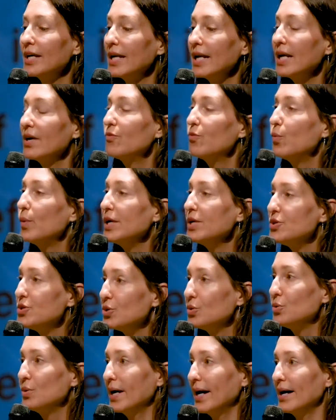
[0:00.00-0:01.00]
it if we
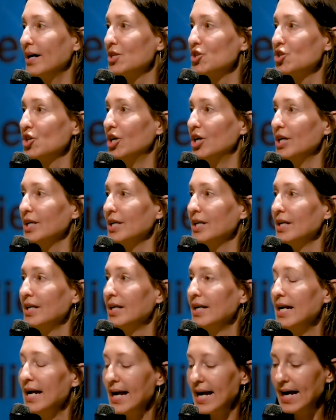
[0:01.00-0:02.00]
do catch on.
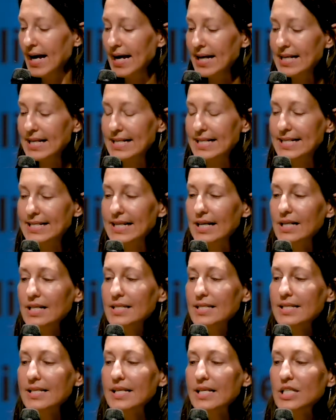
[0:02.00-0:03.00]
And it
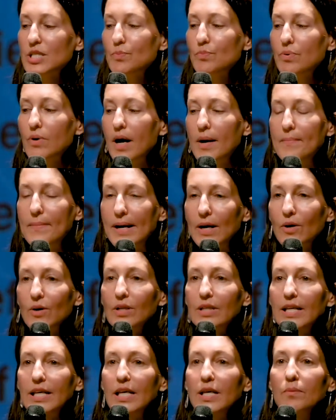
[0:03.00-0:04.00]
does this
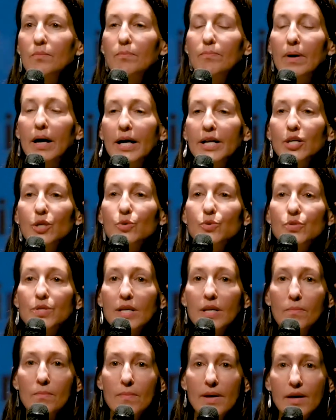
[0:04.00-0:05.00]
primarily by
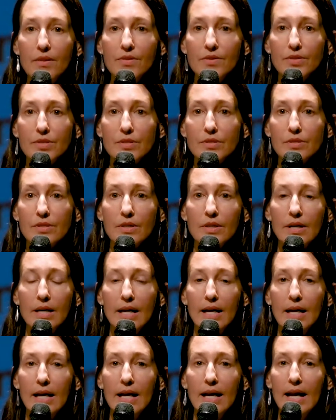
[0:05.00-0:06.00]
using myths
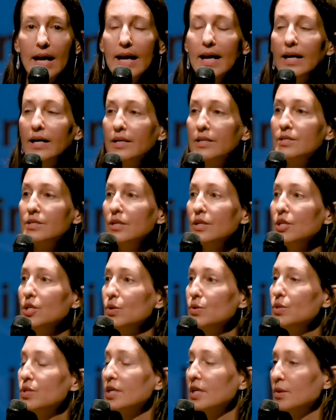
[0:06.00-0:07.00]
and
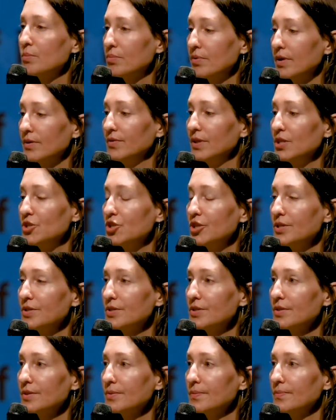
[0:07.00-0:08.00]
using
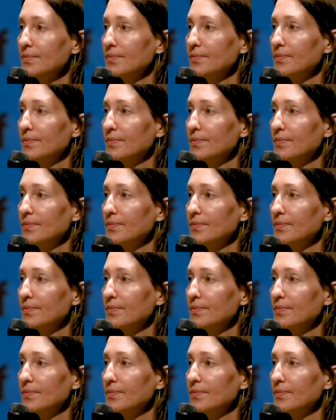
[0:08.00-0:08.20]
privileges.